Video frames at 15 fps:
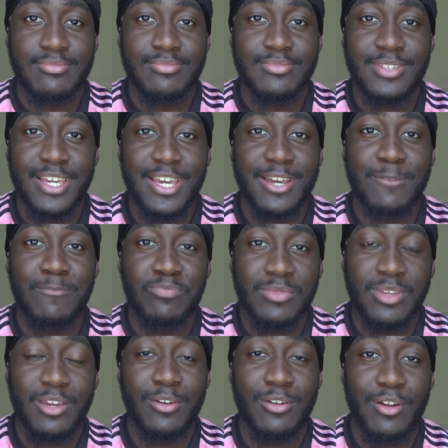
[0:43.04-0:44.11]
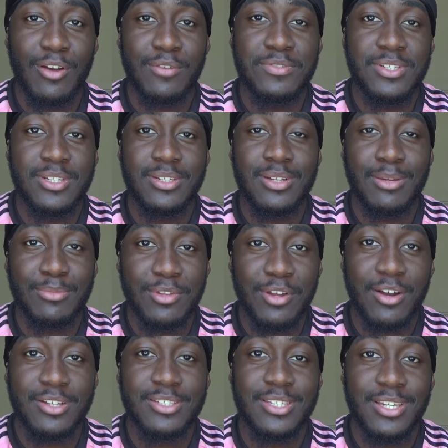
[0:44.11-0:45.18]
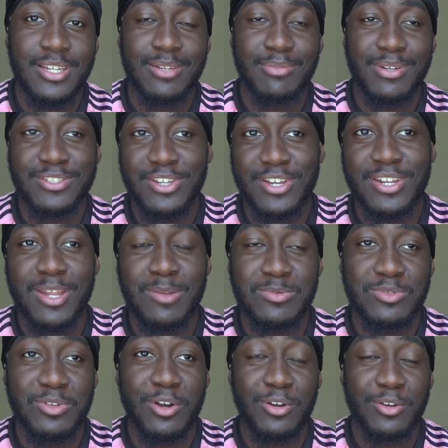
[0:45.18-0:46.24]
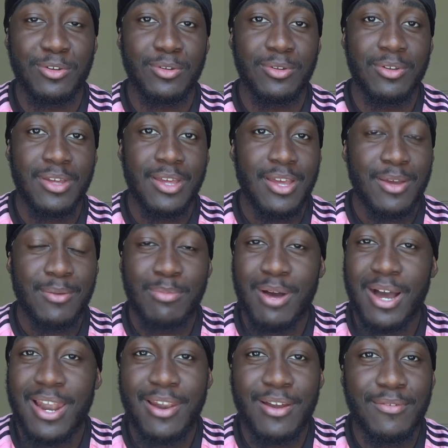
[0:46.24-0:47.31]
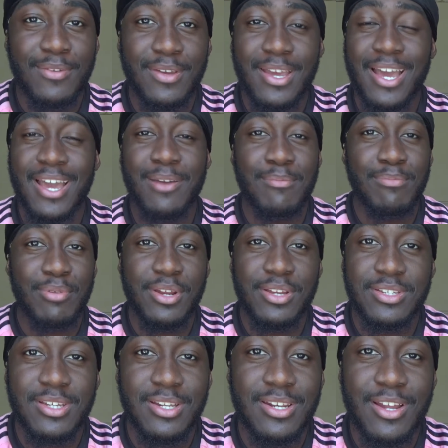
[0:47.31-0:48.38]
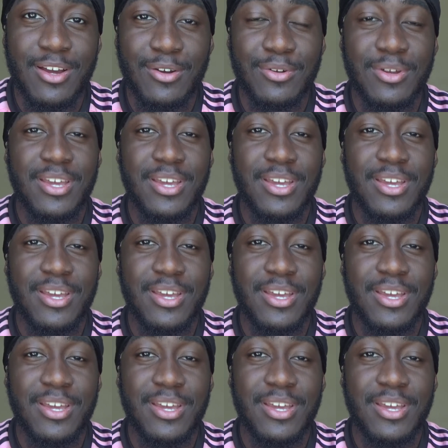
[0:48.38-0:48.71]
Yeah, get your laughs in. I'm dark skinned, my surname is Darko, but I love it, I embrace it now.